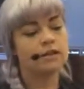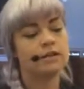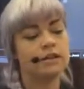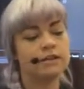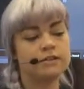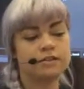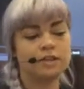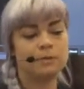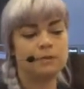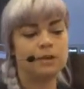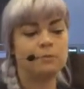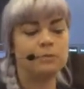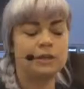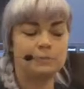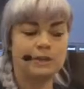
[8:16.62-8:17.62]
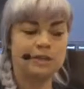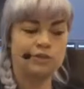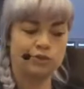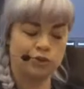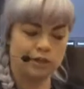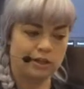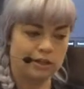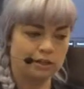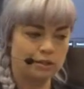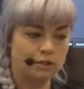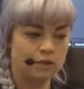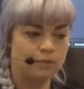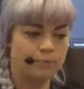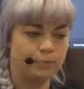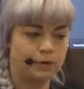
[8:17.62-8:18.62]
Now that's going to be a pretty big tree
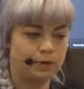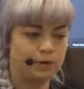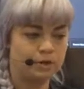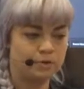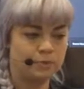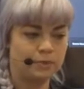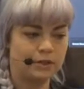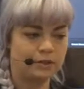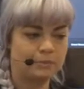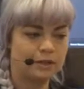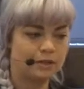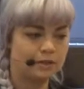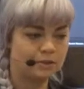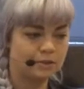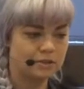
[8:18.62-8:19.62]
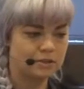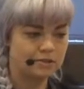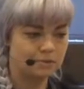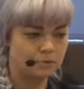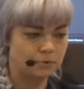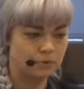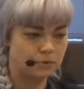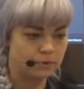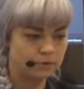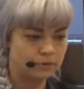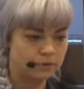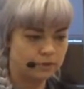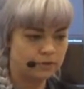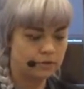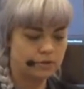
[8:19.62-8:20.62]
of birds, but we can make it a bit
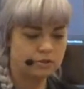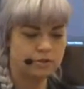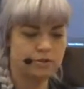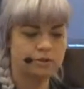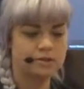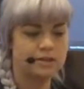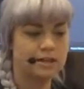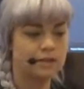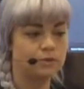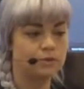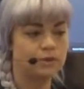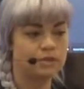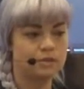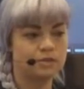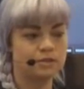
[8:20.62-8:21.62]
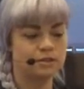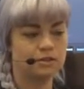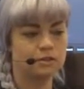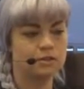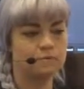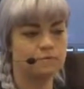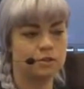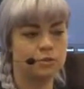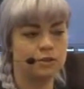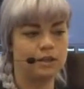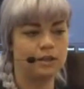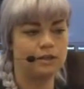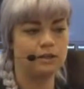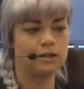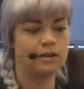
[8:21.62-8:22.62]
smaller. So the scattering distance
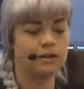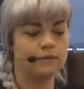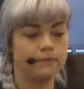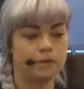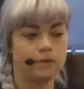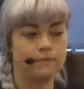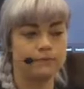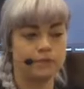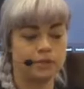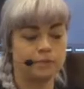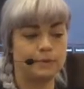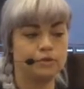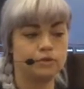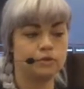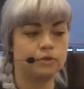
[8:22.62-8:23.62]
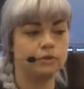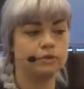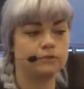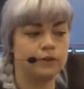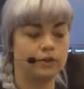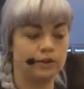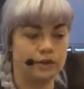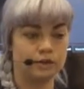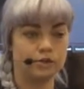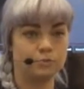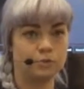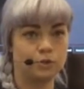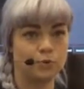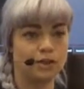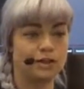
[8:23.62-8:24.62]
between the spatial variation
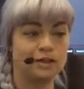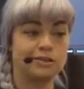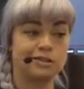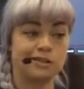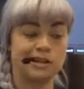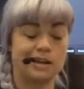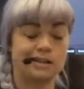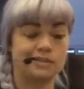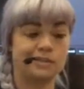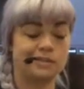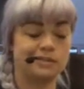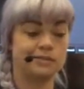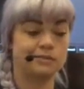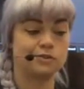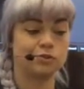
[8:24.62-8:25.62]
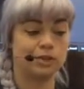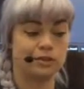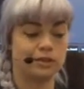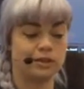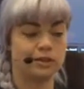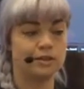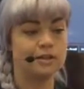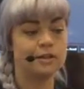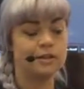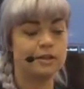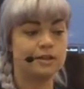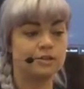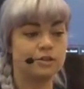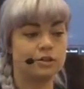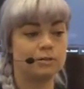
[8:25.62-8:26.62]
between each asset triggering
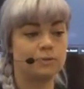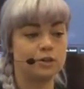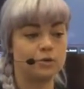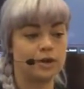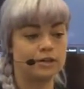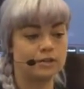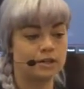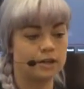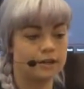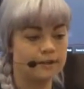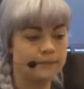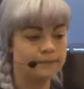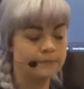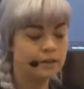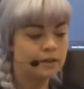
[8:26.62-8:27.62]
is going to be quite tight.